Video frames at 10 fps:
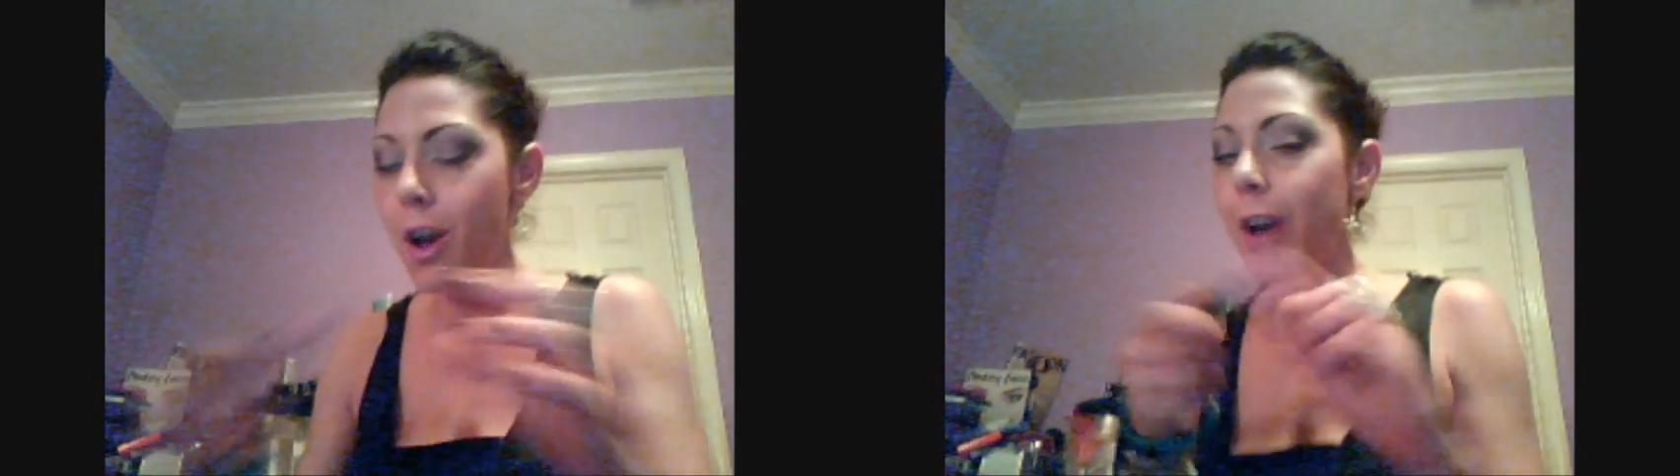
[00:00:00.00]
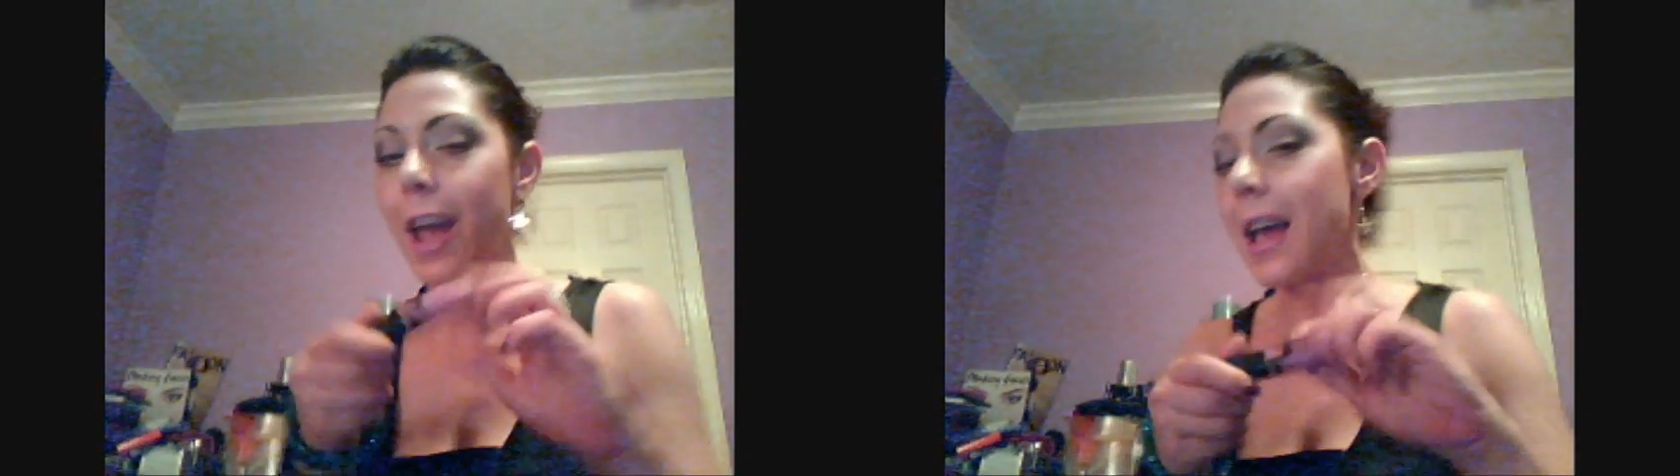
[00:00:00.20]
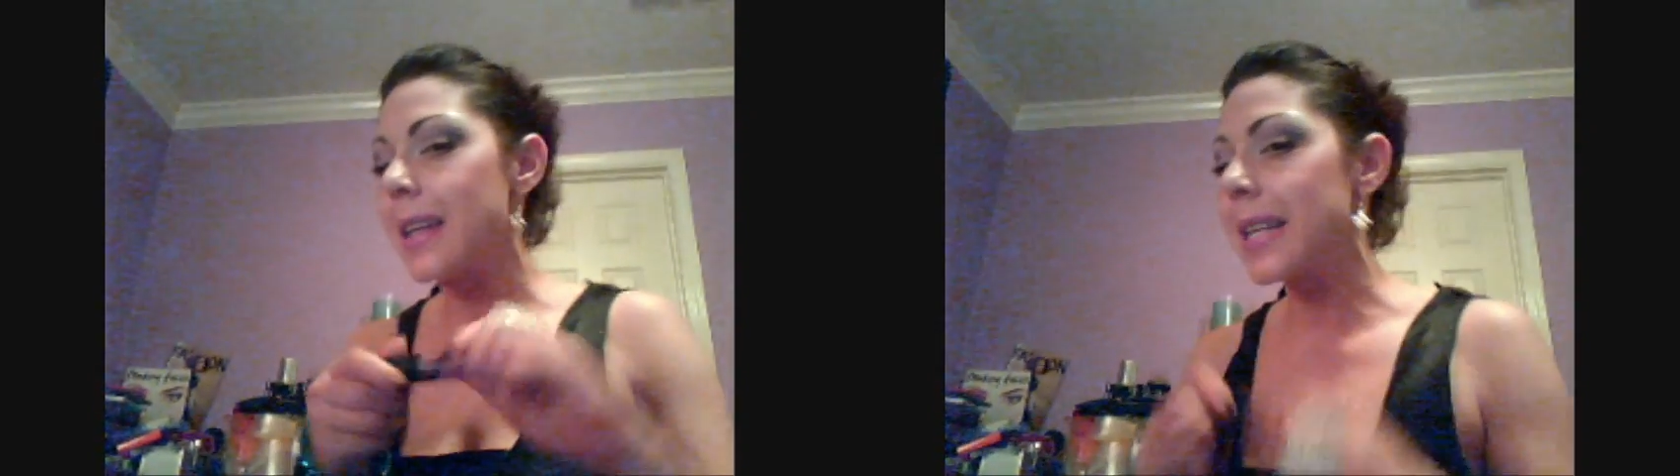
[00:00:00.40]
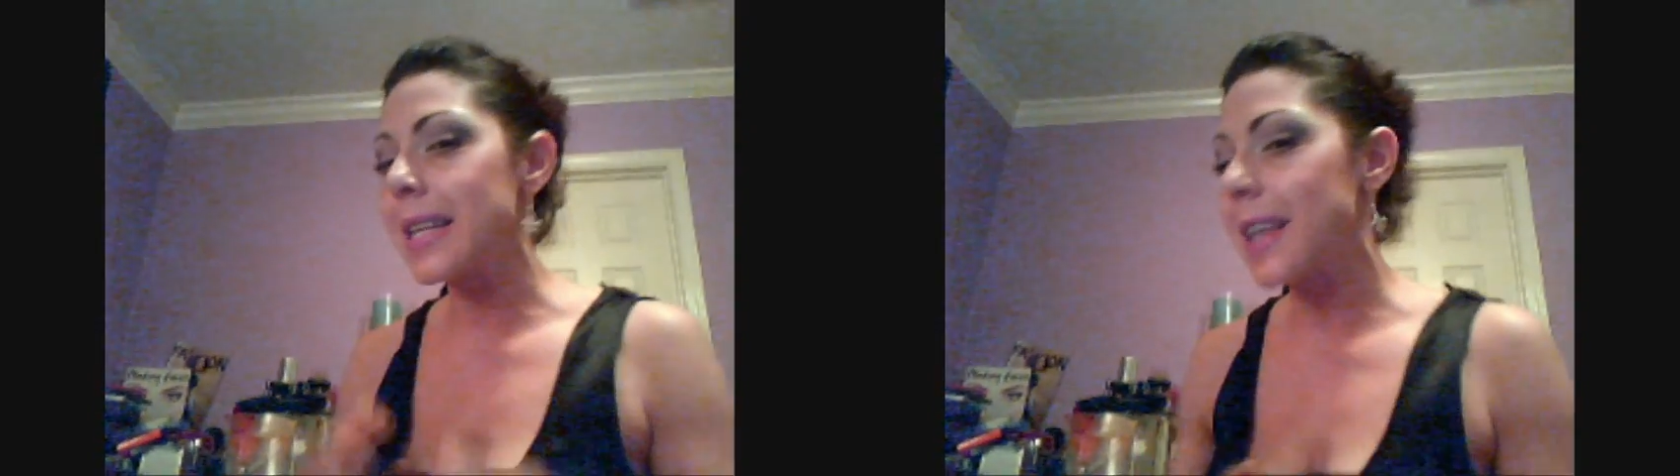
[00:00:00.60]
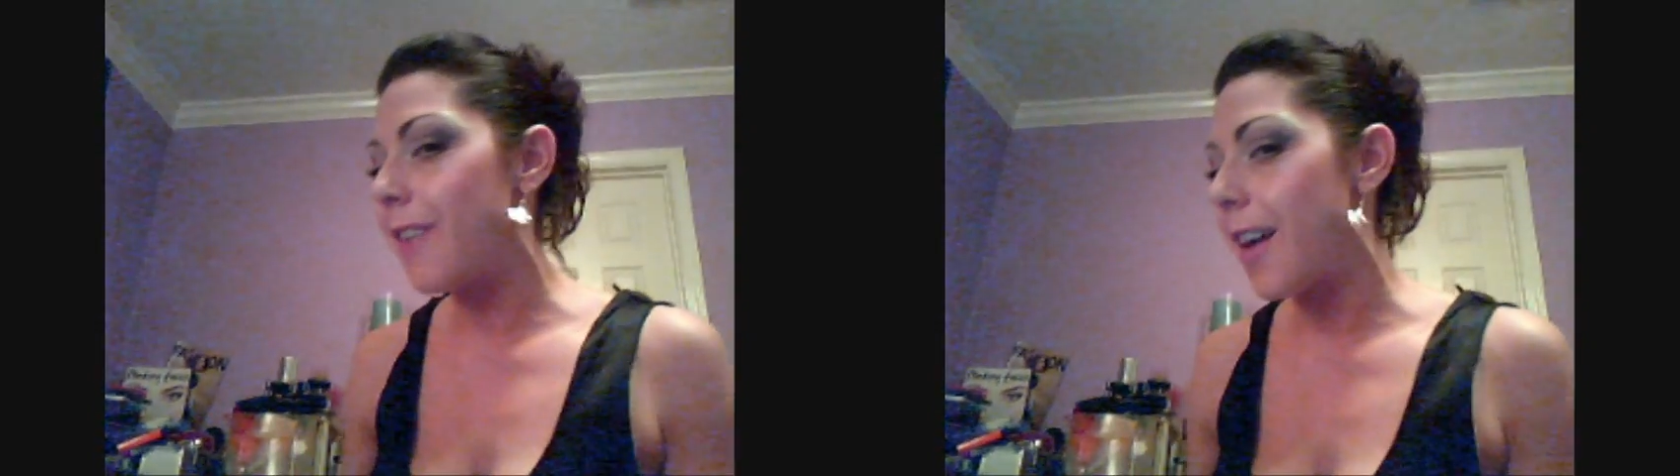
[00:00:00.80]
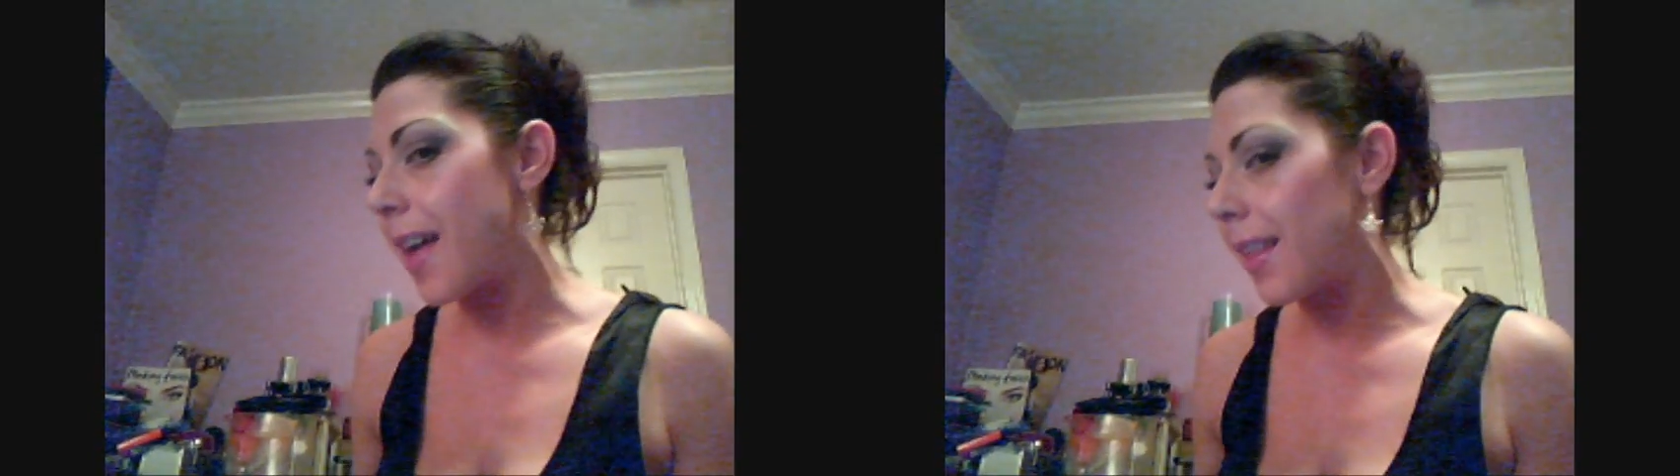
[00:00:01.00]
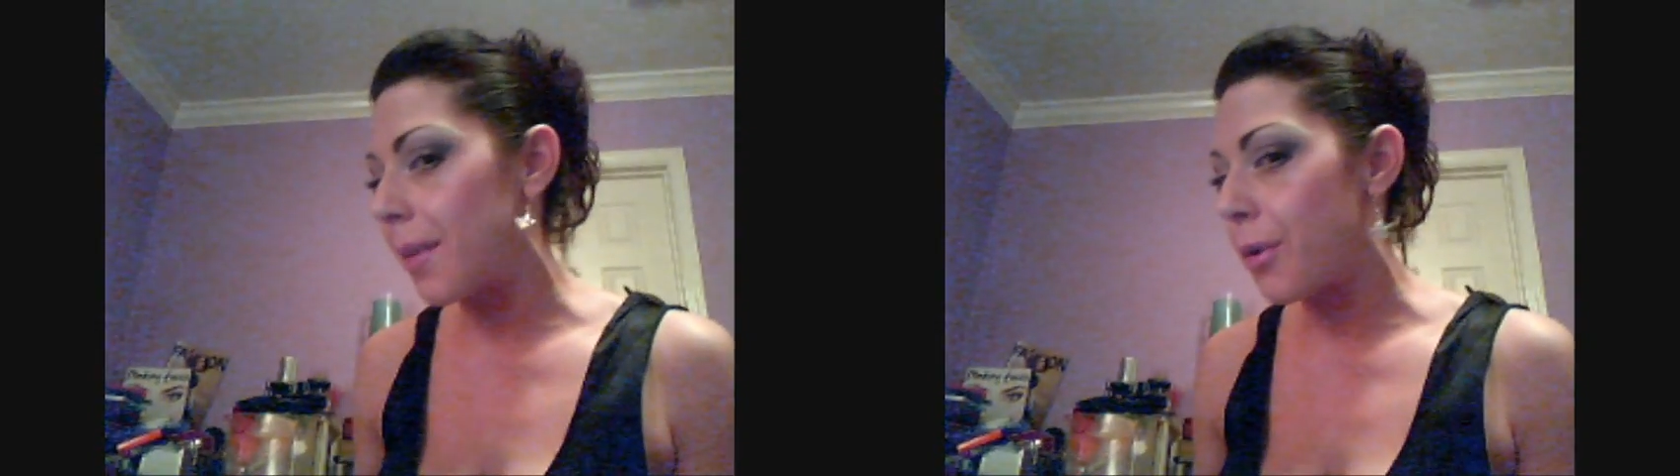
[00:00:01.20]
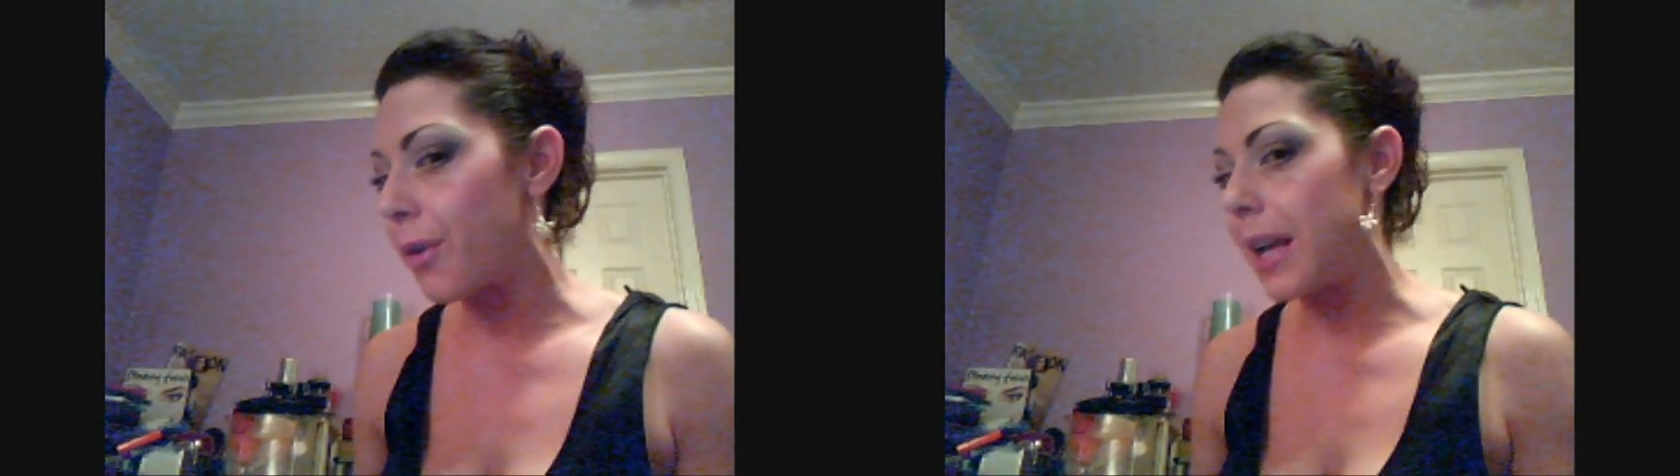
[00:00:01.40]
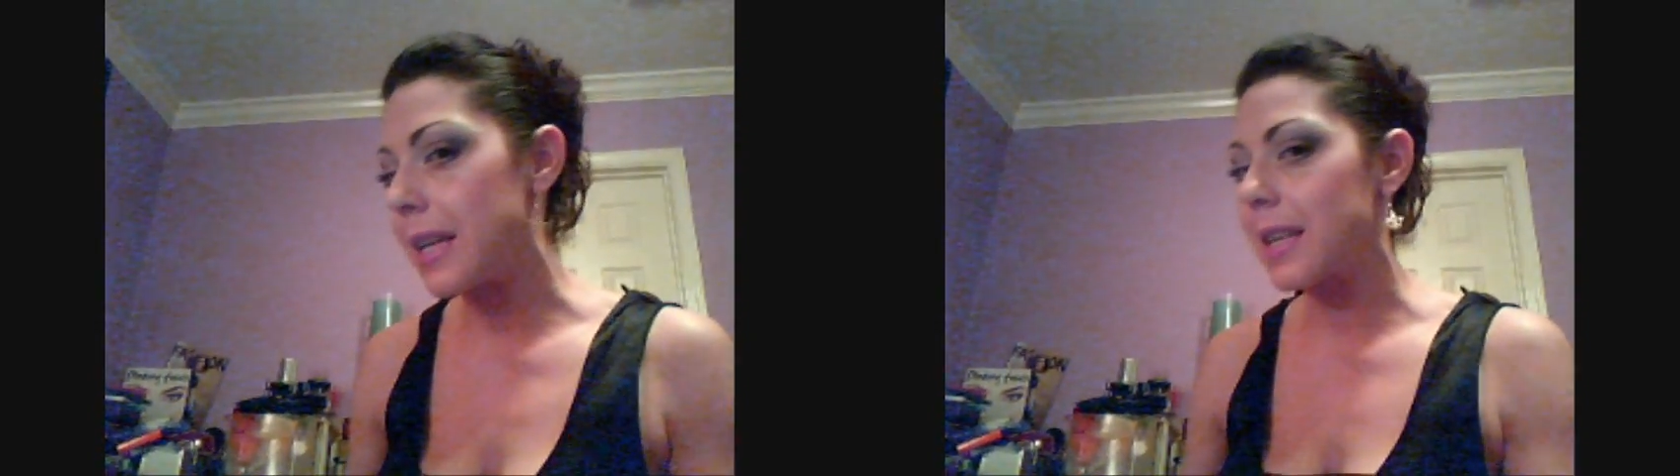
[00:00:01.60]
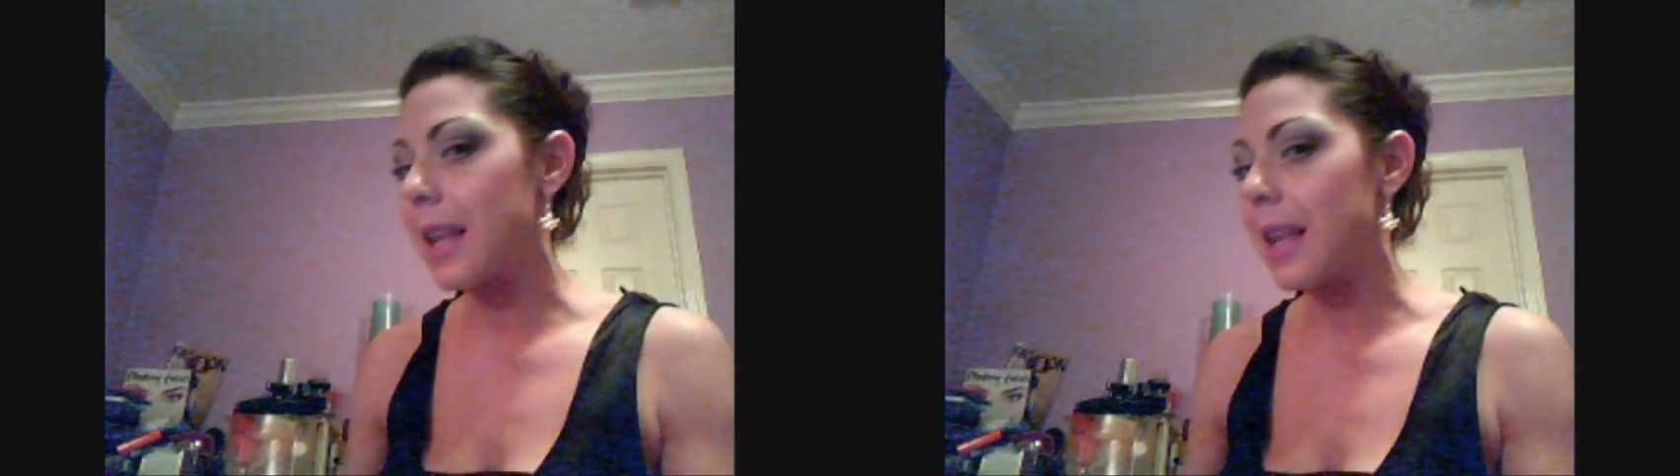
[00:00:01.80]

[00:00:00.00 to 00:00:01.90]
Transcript: Okay, since I found that lip erase